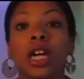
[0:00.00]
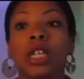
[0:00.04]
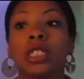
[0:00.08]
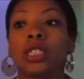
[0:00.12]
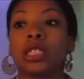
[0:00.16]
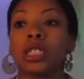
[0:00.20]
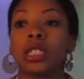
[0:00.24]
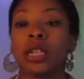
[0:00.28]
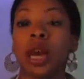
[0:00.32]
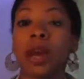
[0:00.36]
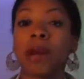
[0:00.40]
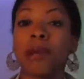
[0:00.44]

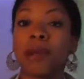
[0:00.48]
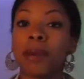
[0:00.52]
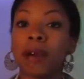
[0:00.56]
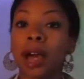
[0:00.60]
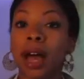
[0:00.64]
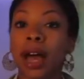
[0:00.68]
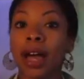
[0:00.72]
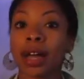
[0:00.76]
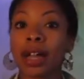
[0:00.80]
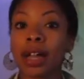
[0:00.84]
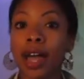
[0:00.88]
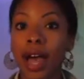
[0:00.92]
to come
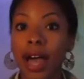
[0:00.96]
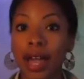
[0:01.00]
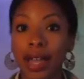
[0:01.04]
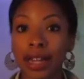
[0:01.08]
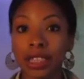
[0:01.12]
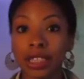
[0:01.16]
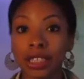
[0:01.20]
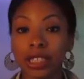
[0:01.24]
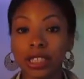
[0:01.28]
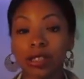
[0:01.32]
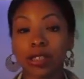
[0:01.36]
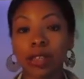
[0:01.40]

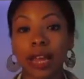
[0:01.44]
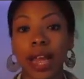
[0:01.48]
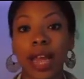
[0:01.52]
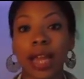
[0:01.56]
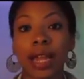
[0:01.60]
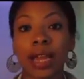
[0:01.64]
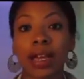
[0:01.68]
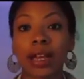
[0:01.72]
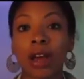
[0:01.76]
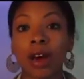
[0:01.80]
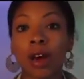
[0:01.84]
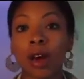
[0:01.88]
behind you
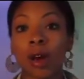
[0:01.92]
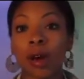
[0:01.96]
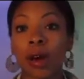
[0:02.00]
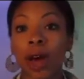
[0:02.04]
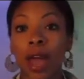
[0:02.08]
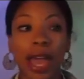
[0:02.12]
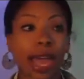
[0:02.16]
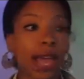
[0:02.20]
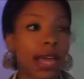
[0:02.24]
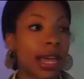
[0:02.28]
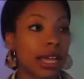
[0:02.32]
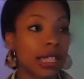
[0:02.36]
and go
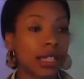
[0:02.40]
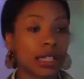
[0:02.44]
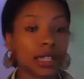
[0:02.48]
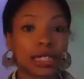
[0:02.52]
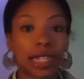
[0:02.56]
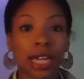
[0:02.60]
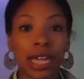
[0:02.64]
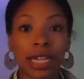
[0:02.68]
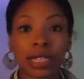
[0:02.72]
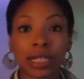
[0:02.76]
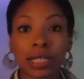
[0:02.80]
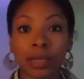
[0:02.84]
and
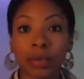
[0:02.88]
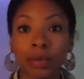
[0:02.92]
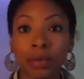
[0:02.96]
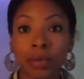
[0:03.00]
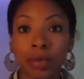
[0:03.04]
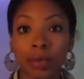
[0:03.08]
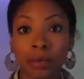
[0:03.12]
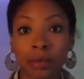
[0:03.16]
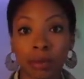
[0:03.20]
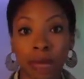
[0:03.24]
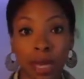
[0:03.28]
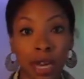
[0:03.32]
snatch up
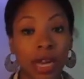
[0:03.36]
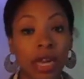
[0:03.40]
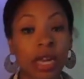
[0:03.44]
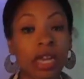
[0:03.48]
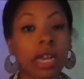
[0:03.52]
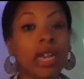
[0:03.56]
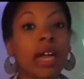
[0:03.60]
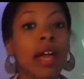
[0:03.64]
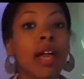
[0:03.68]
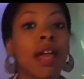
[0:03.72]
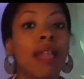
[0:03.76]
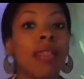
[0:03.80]
your
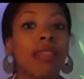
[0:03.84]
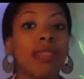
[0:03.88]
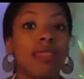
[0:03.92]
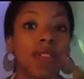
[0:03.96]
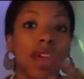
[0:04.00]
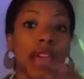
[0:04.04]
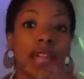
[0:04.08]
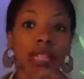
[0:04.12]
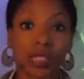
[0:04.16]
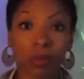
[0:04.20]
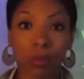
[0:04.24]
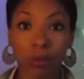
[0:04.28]
man,
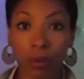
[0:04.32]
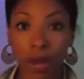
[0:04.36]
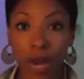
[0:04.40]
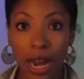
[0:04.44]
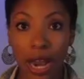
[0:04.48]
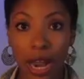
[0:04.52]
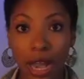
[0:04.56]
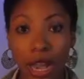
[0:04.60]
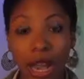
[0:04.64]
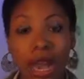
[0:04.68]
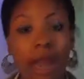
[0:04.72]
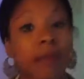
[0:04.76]
that's where
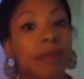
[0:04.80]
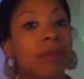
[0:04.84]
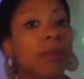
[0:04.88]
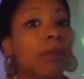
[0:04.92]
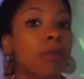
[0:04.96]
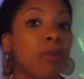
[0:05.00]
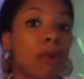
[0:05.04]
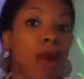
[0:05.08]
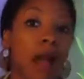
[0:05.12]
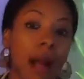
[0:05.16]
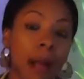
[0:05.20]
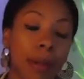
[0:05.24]
I have the
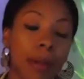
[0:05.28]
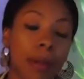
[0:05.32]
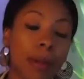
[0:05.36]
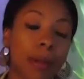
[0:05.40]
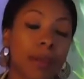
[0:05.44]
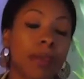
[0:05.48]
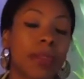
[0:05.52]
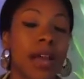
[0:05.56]
problem.